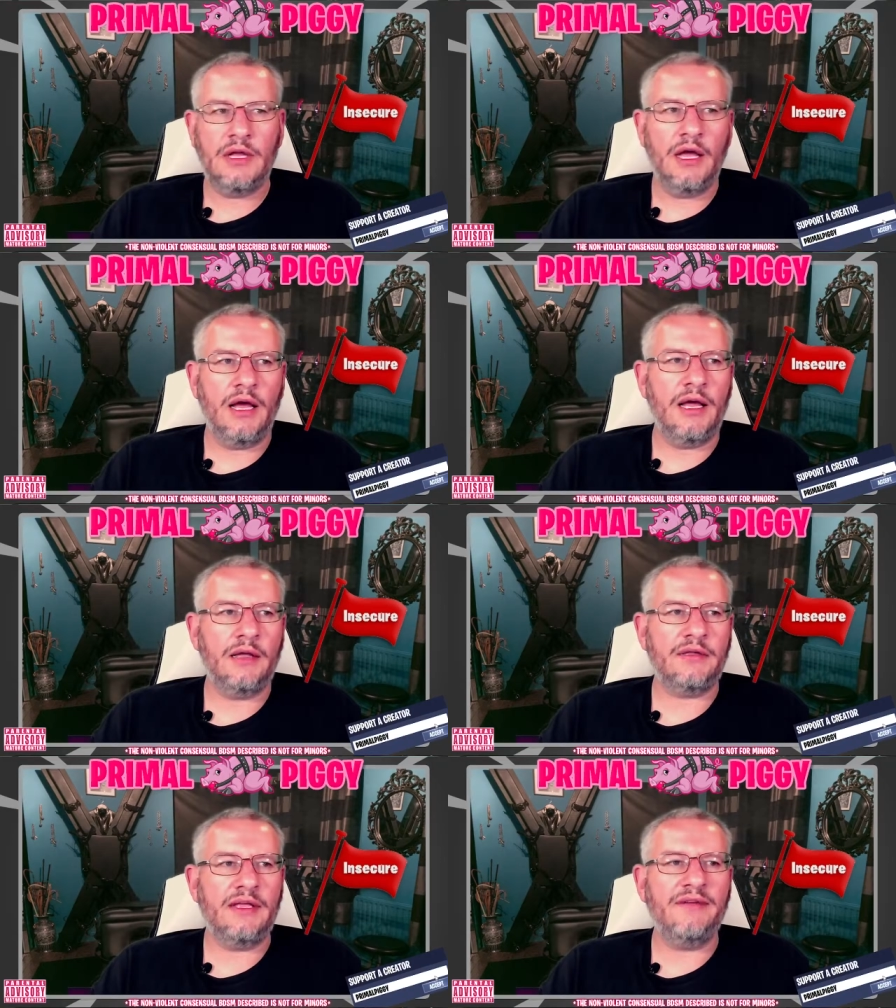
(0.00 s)
Uh,
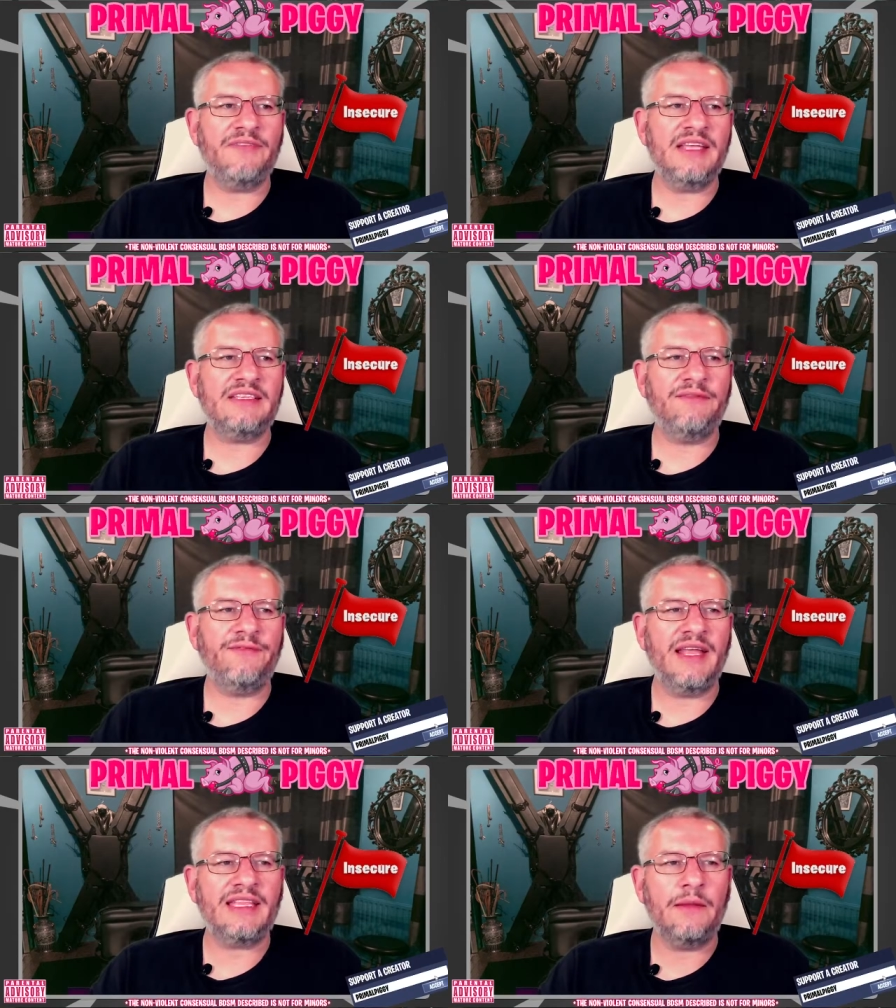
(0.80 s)
if they
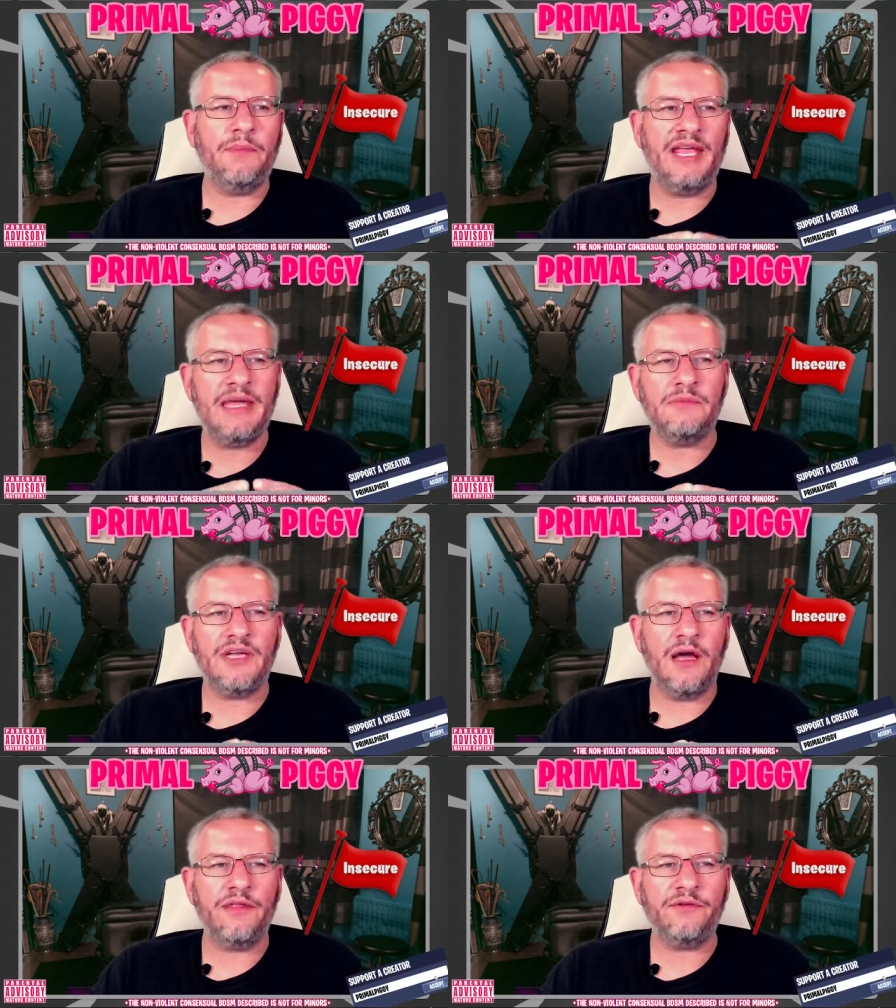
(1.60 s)
deflect the blame
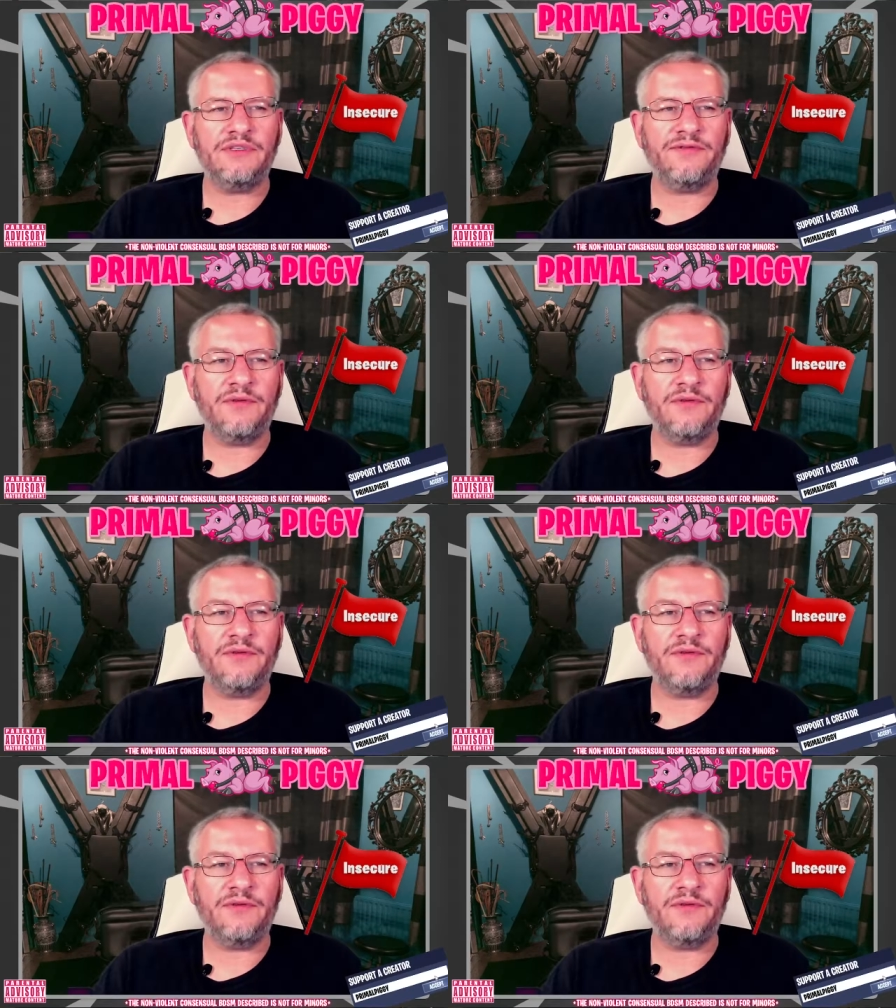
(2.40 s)
to others for